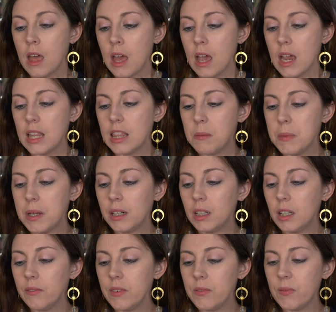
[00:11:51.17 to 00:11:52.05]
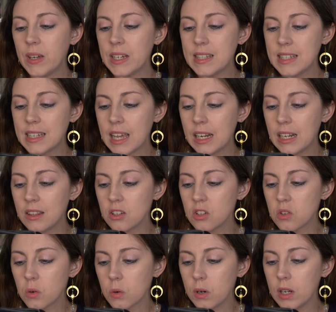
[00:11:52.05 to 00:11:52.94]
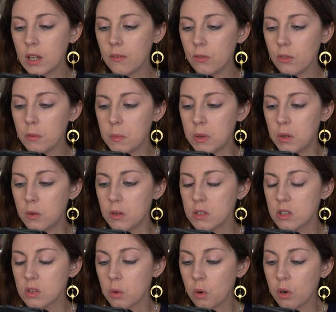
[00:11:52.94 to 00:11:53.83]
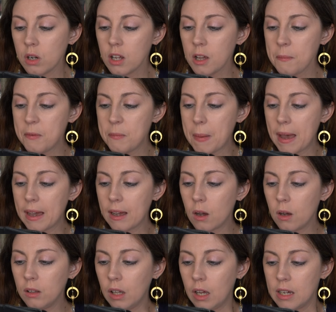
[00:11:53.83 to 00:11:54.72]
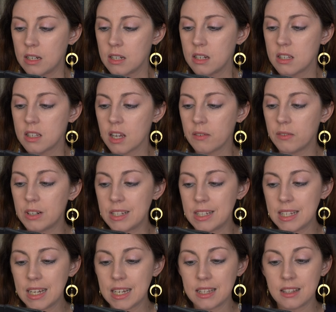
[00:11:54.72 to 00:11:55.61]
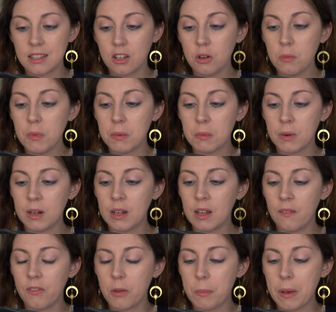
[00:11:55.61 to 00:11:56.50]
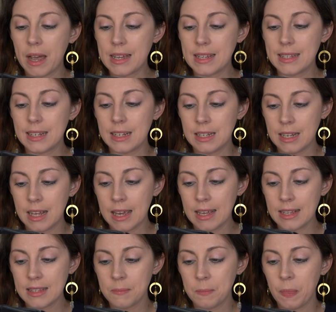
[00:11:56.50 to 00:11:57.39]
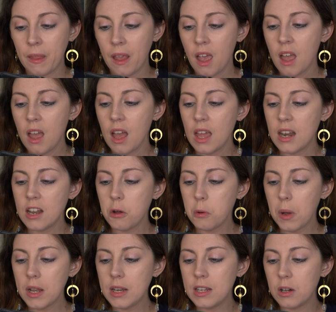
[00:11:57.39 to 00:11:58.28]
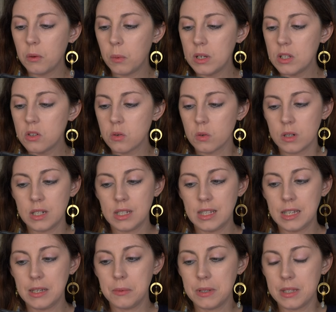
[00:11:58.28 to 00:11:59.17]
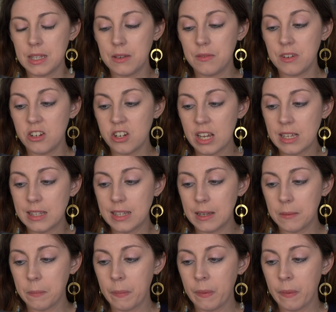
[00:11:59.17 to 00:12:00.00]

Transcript: In the middle of investigating the story of the moon, Scorn comes back online to discover Z has no memory of the past 10 days, and no idea what story Z was even chasing.